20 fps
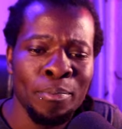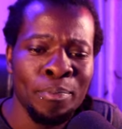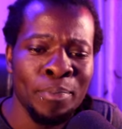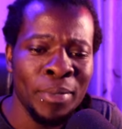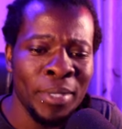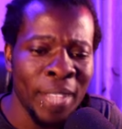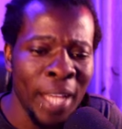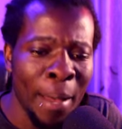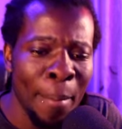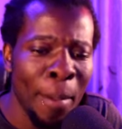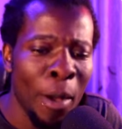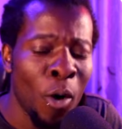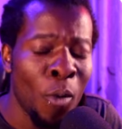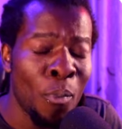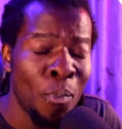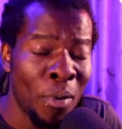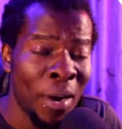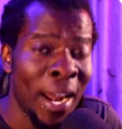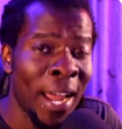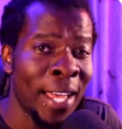somehow
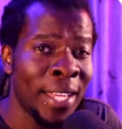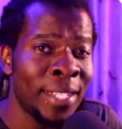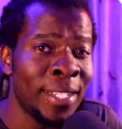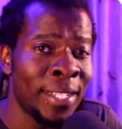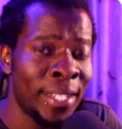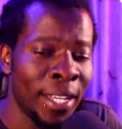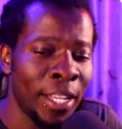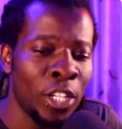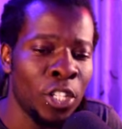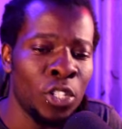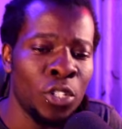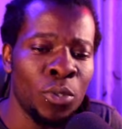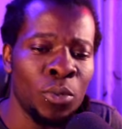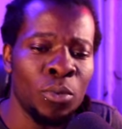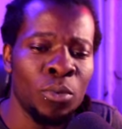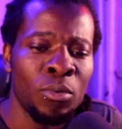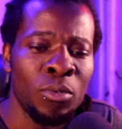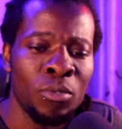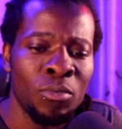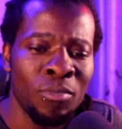price tend to
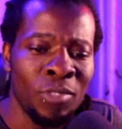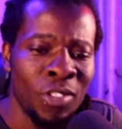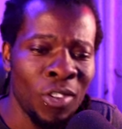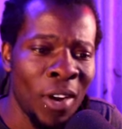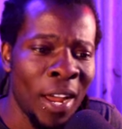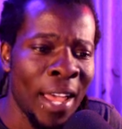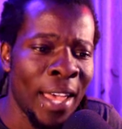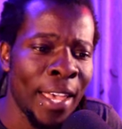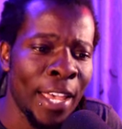try